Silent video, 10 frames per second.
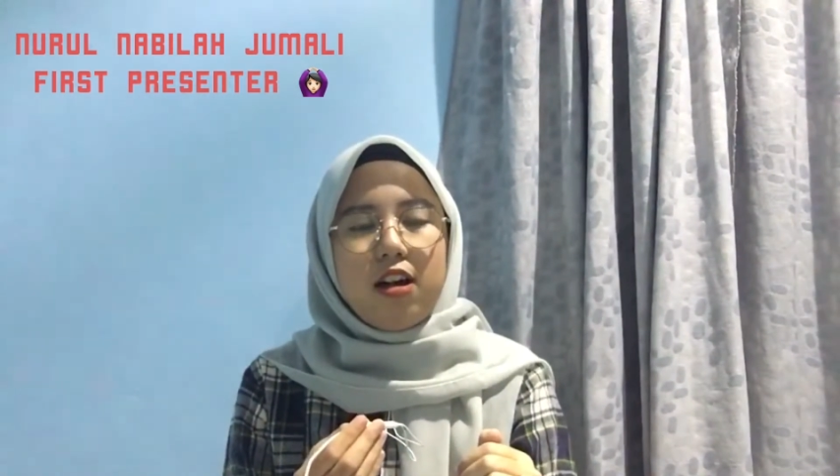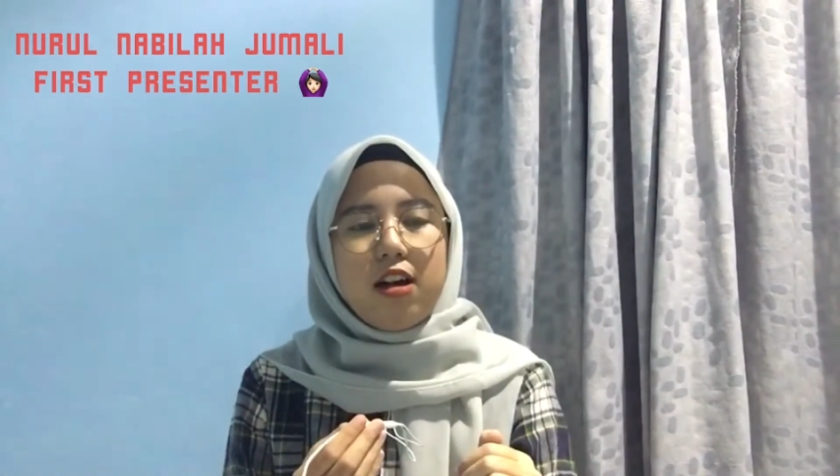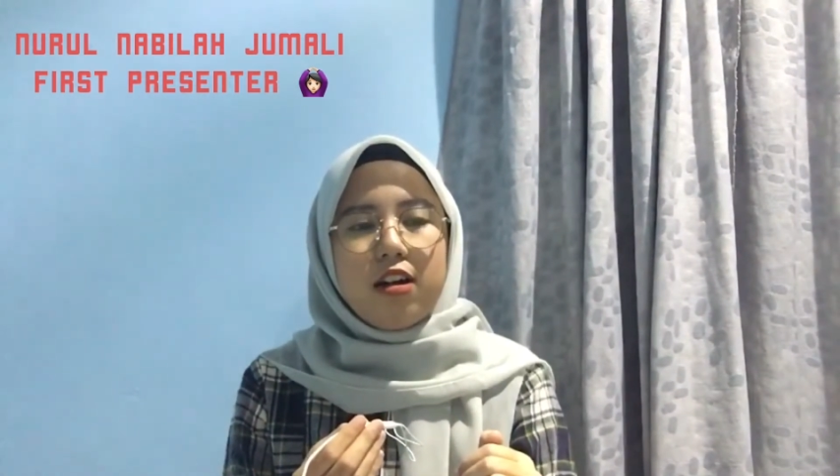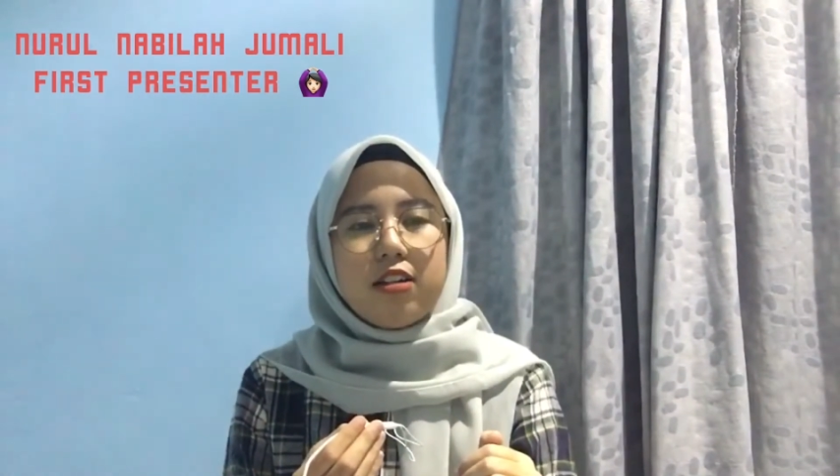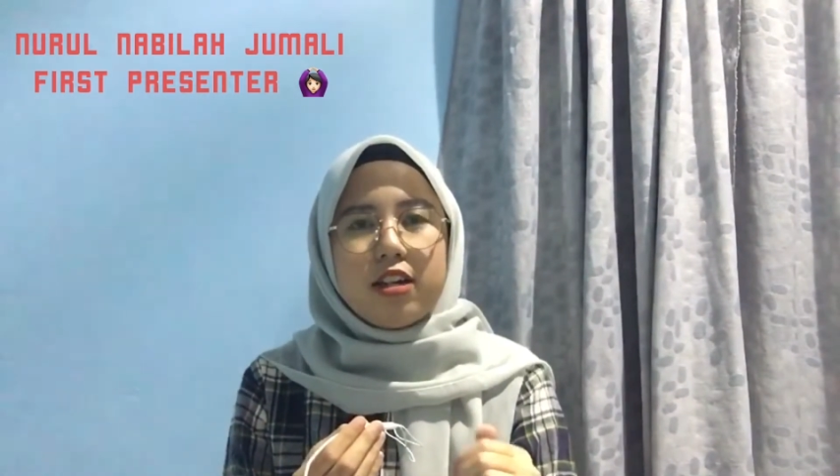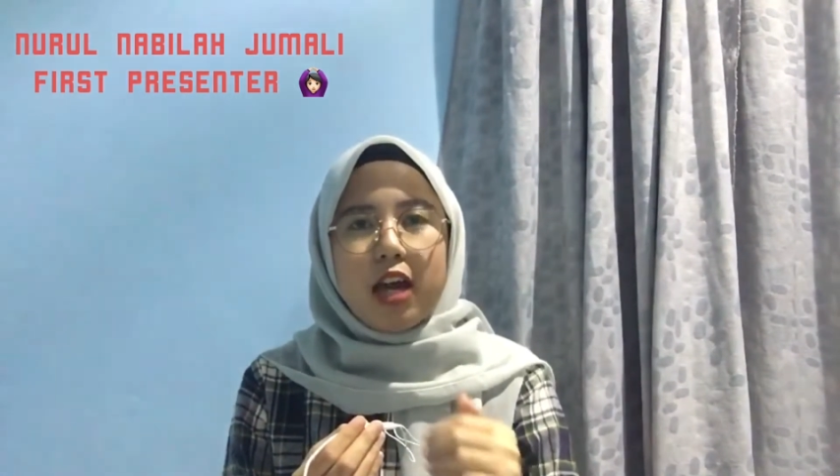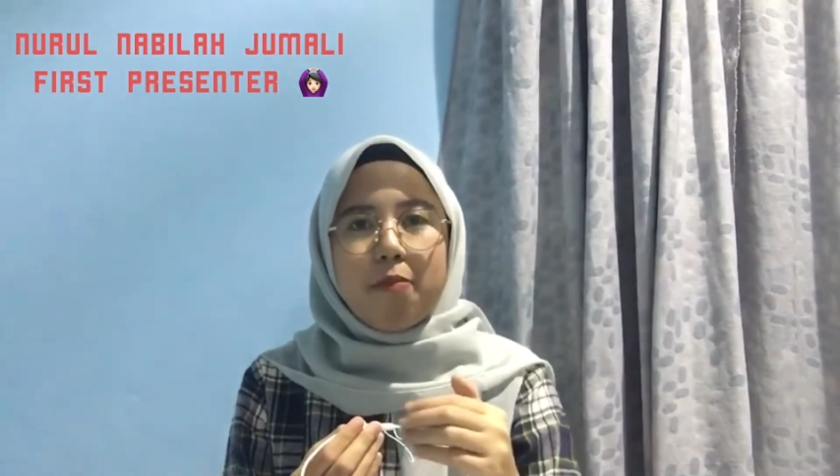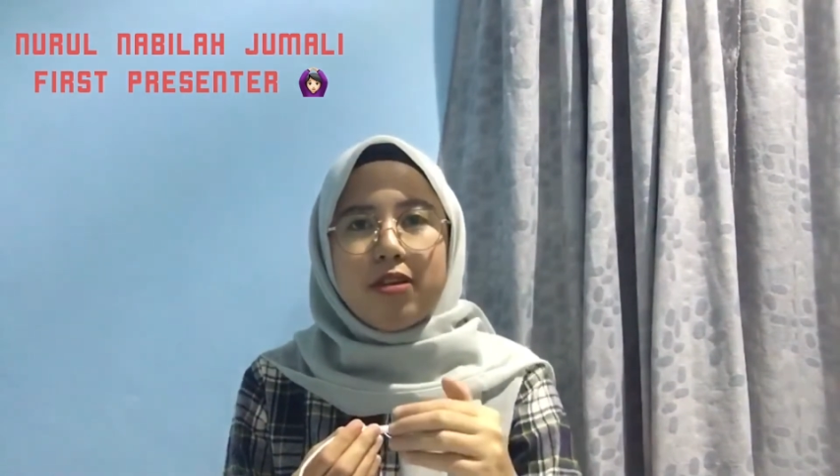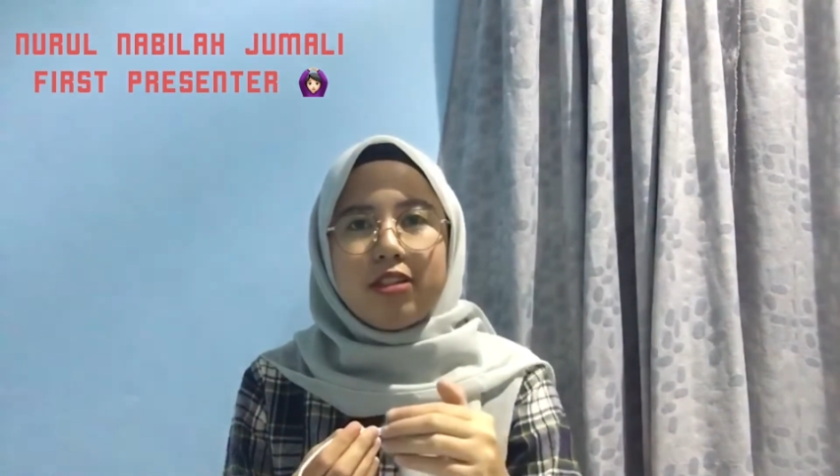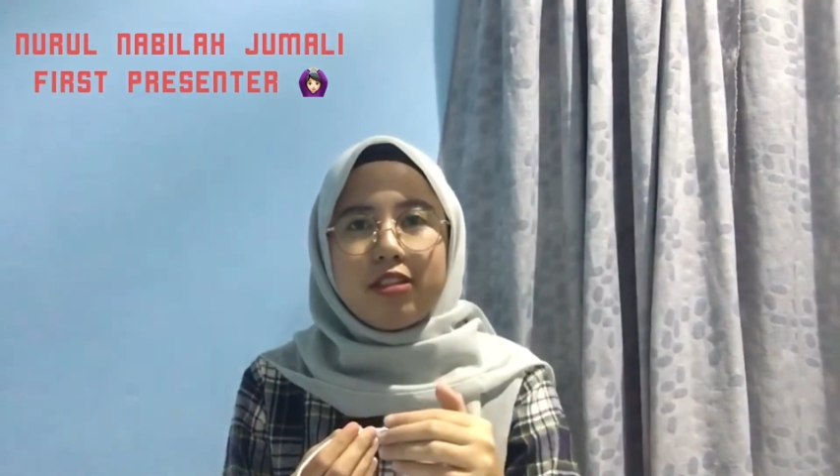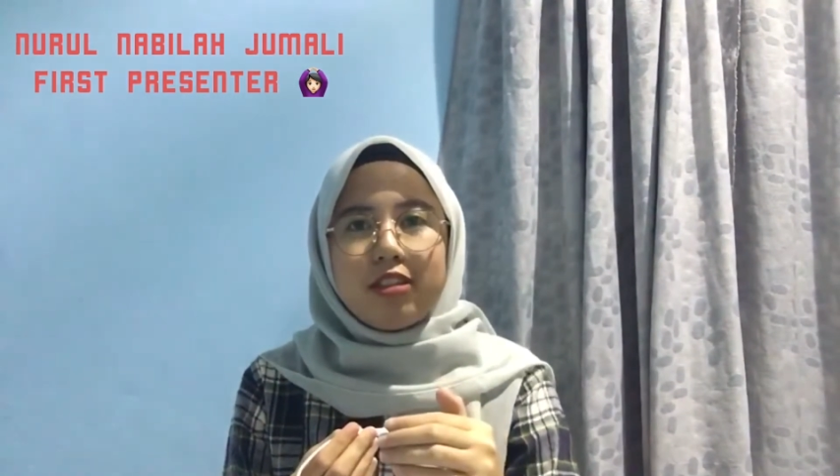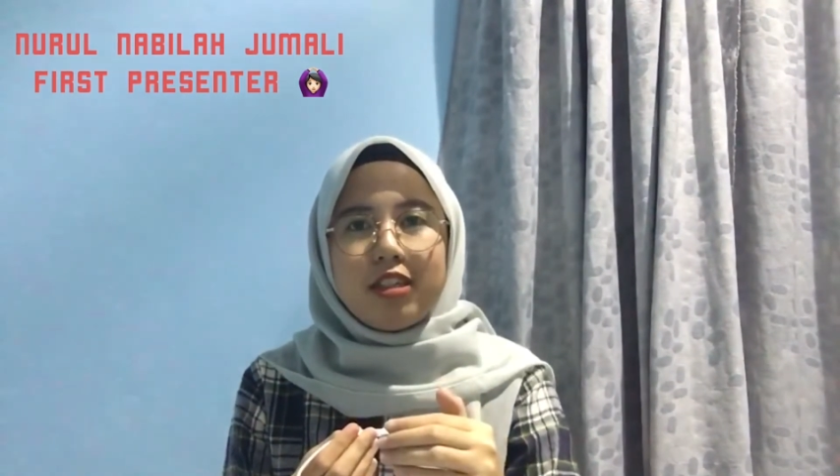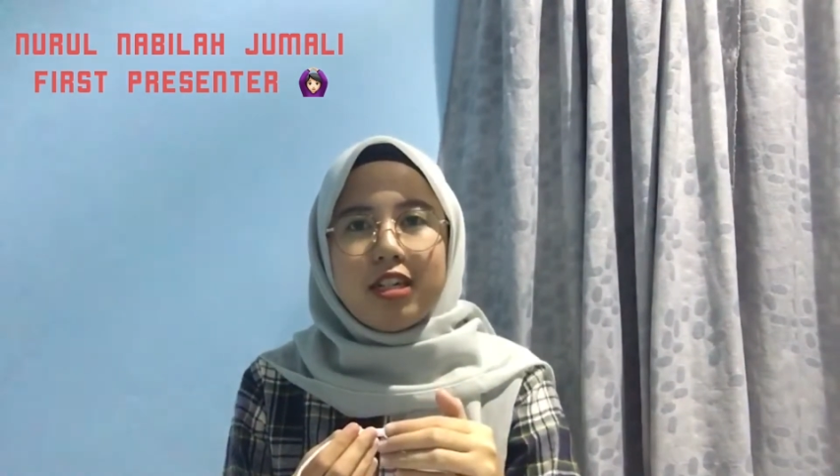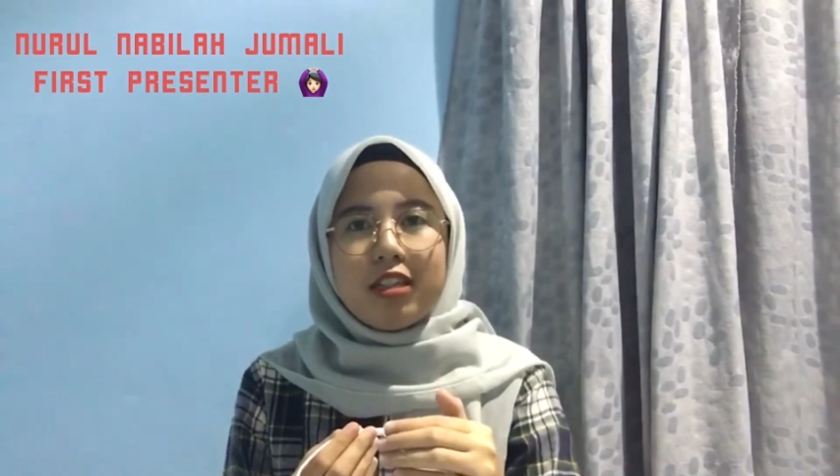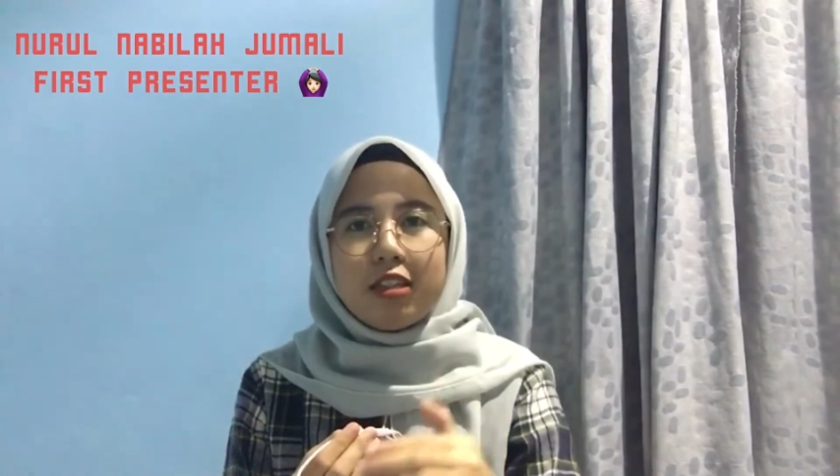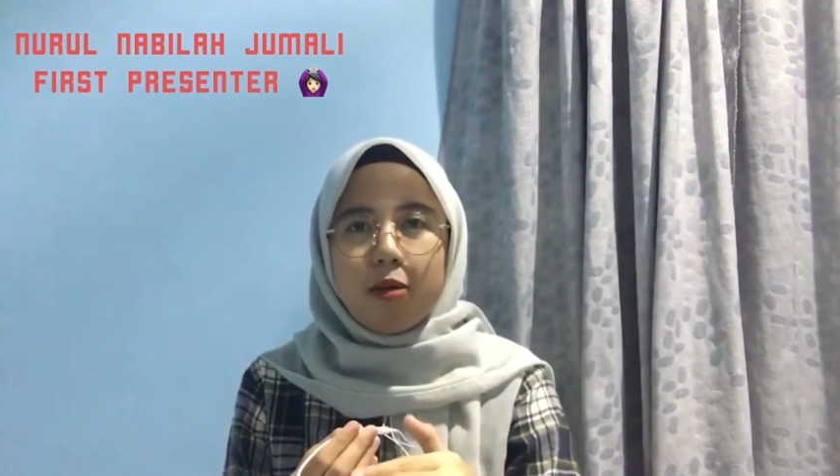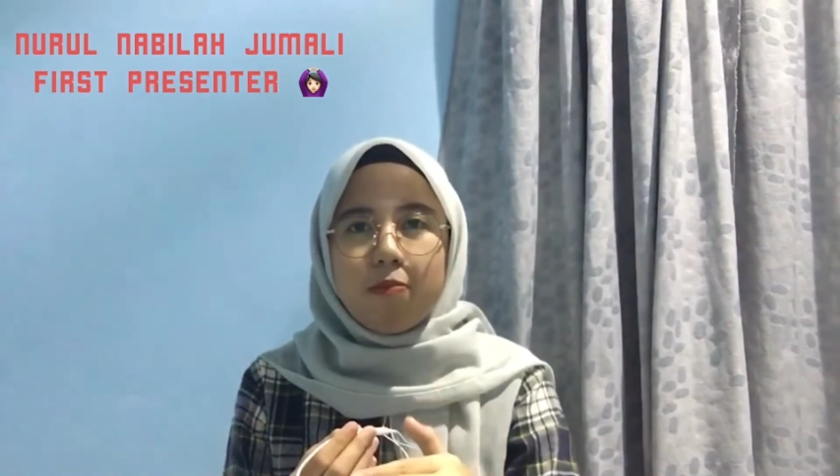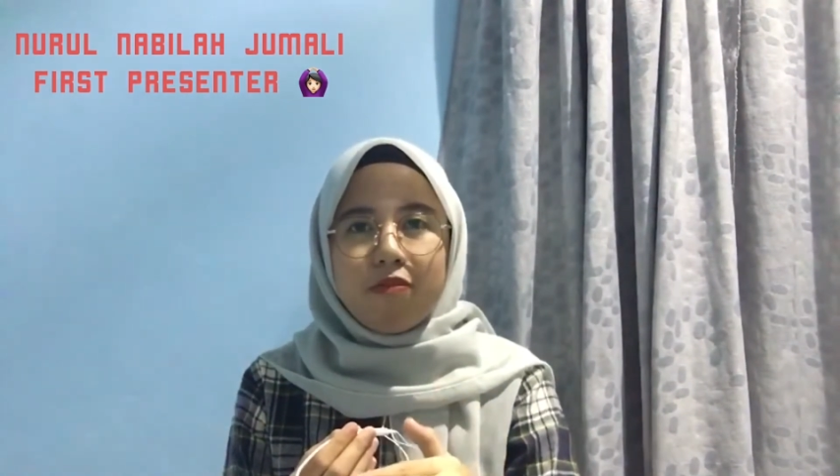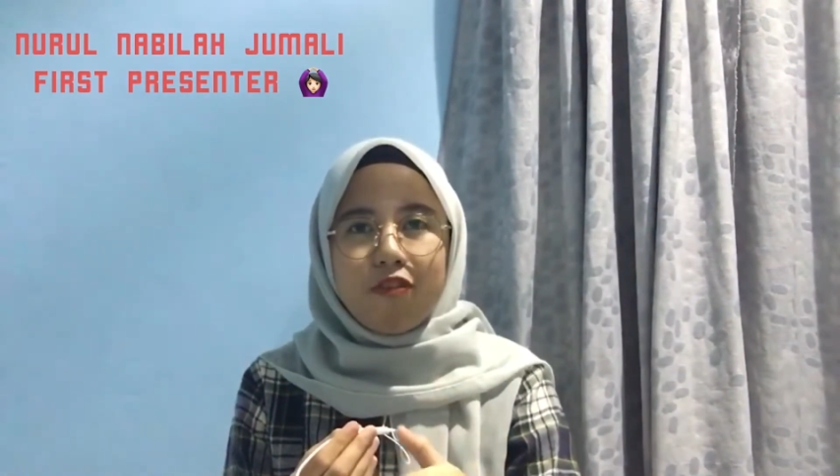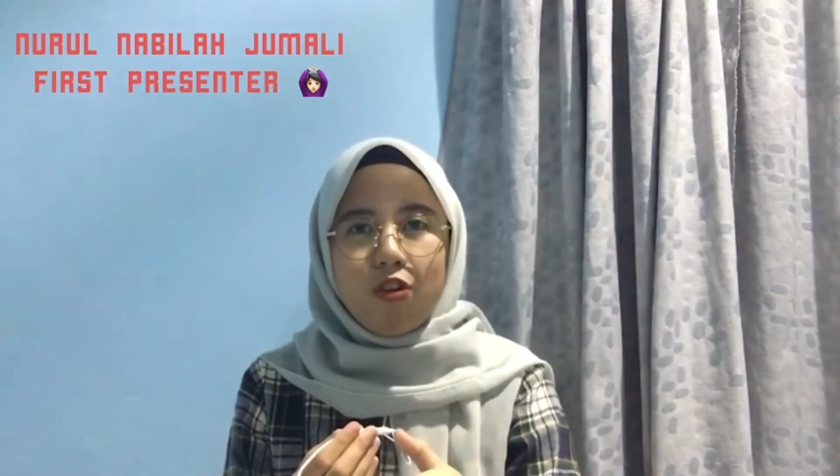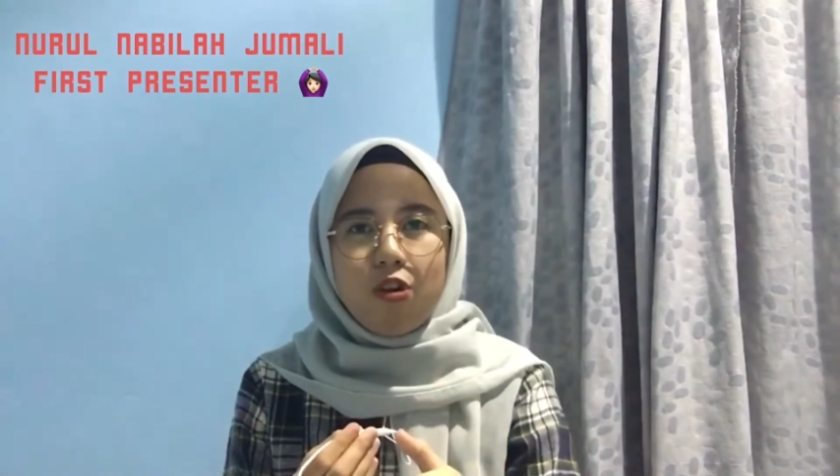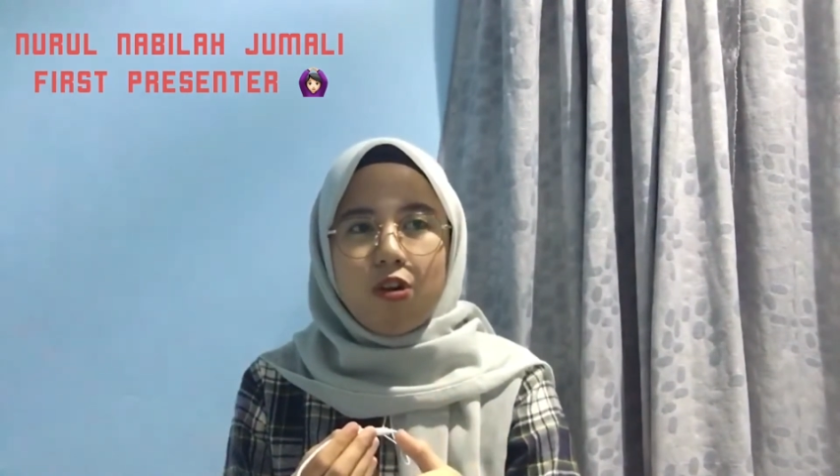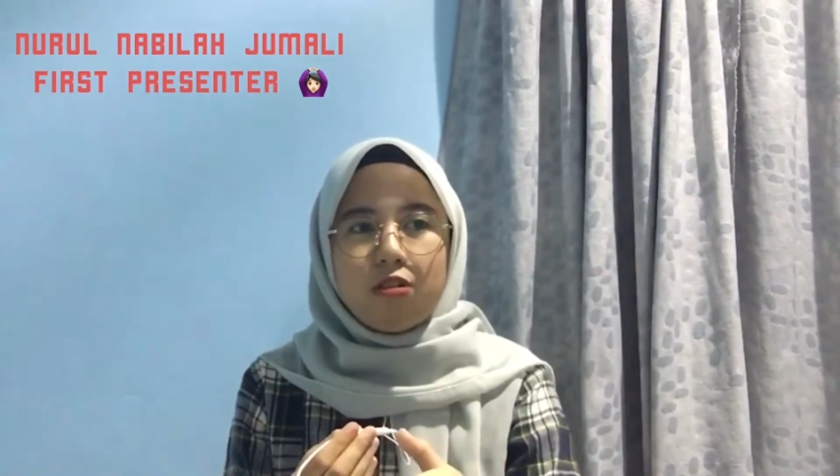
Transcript: the chemistry term for